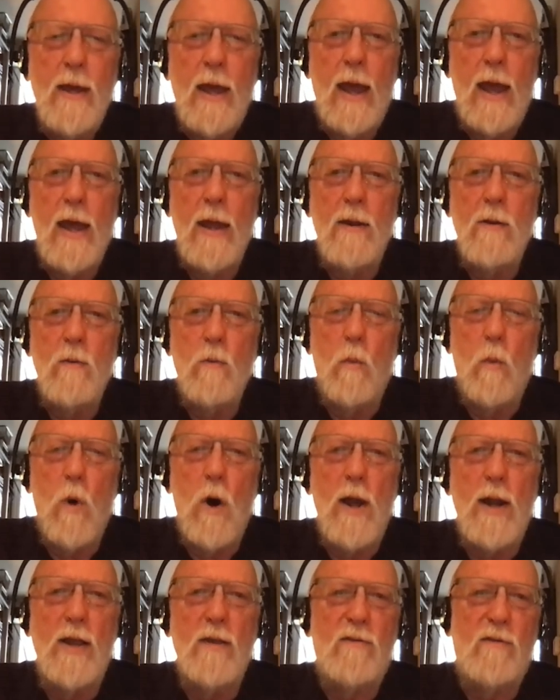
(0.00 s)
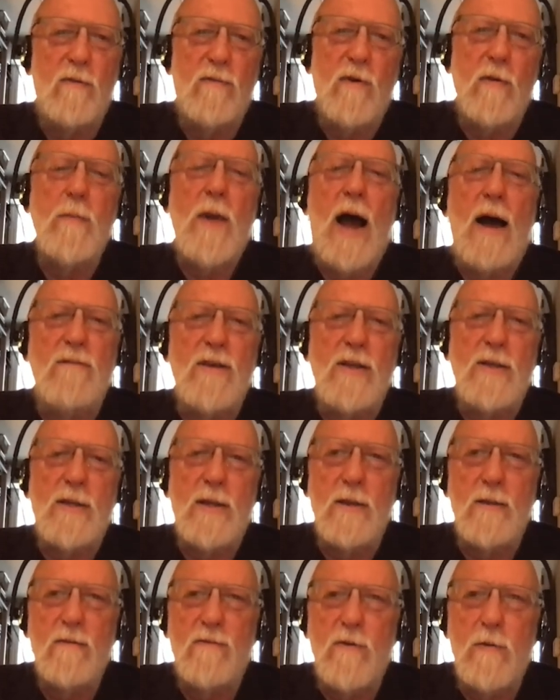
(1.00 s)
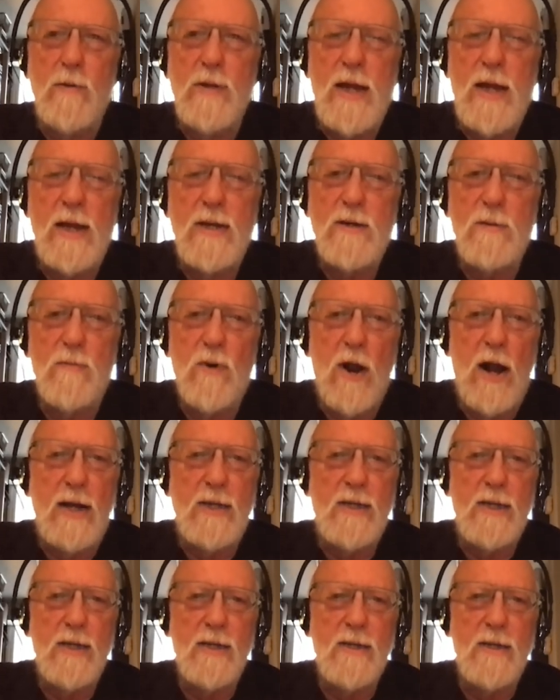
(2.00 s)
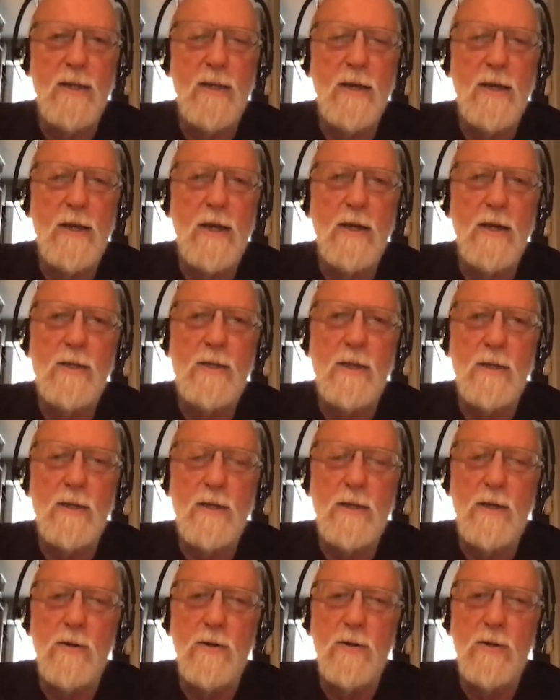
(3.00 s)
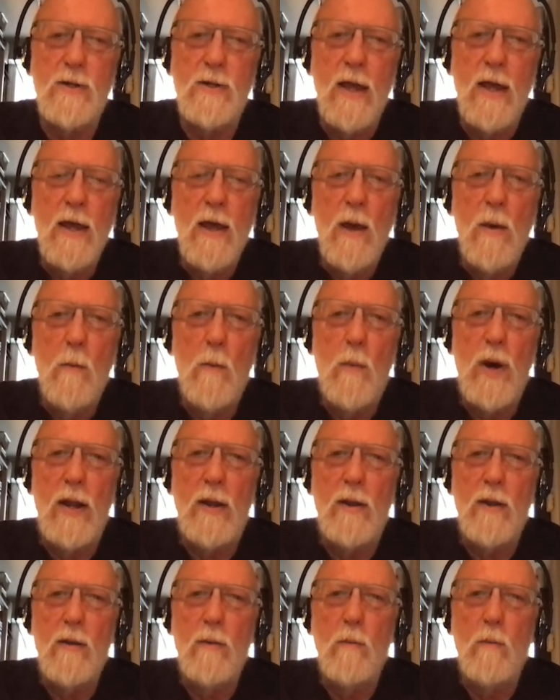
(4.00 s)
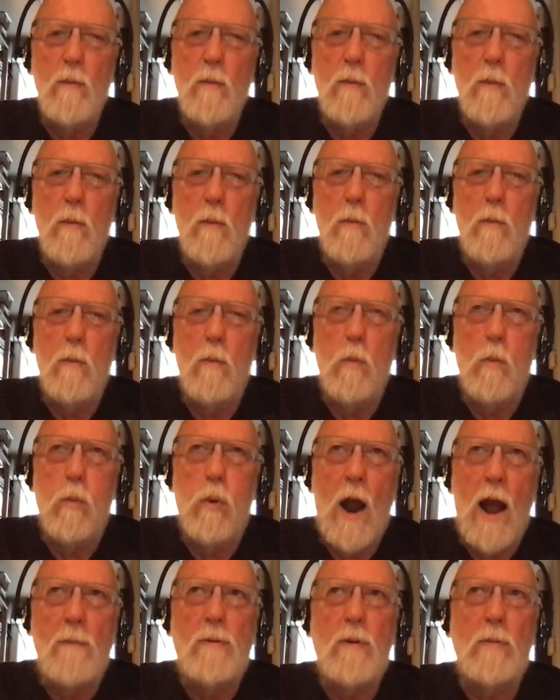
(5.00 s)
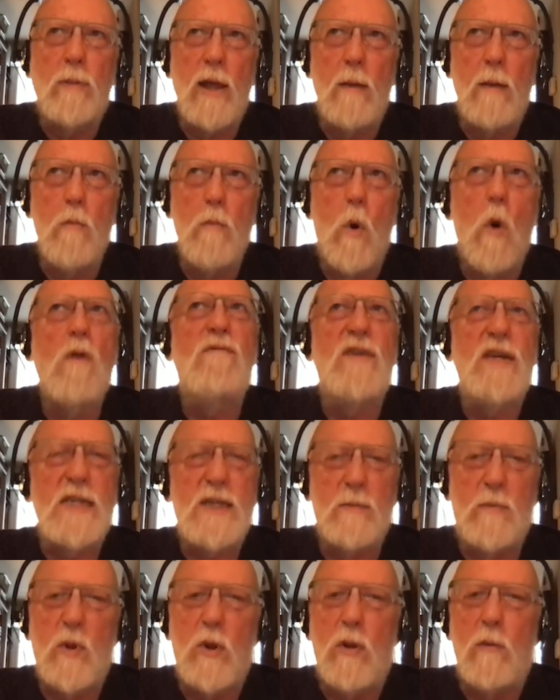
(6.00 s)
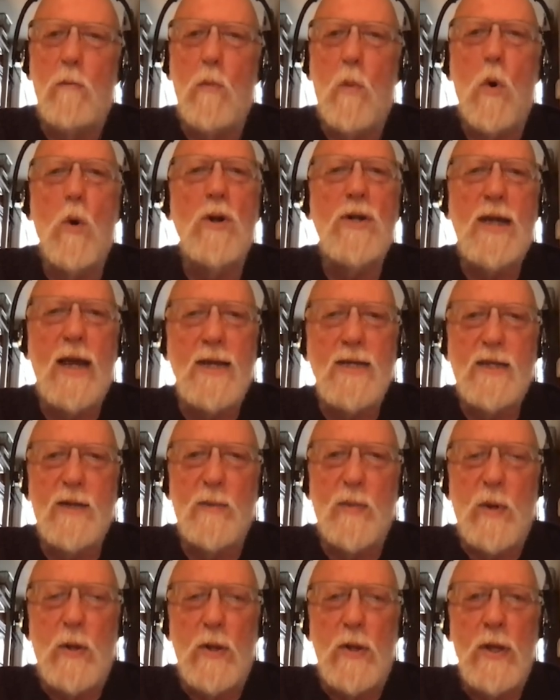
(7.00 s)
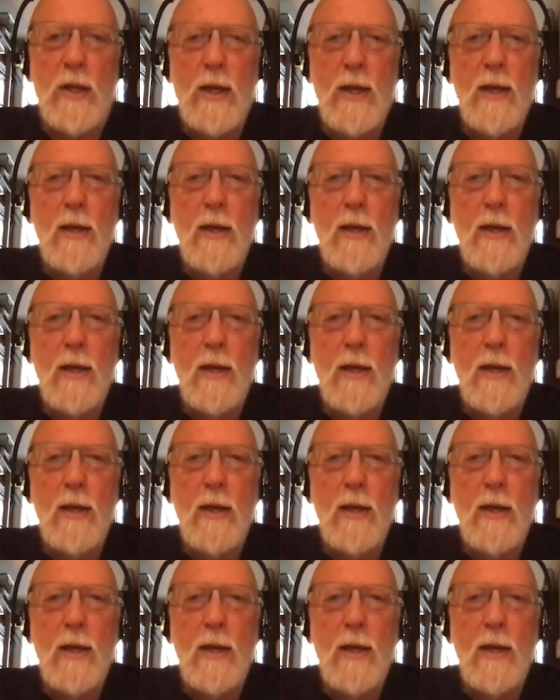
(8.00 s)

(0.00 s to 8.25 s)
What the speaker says: And one is obviously the fermentation process and the yeast that's used, but probably more visible, more tasteable,